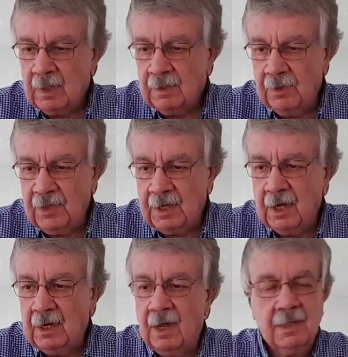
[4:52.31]
the thing
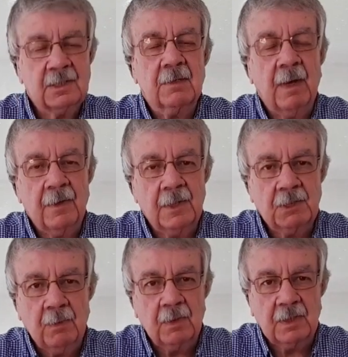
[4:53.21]
I liked about this
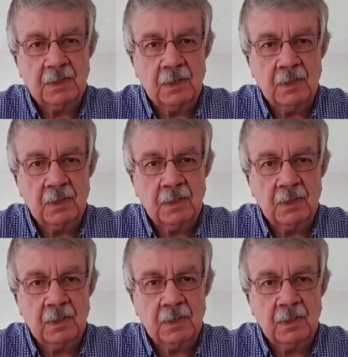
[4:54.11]
book is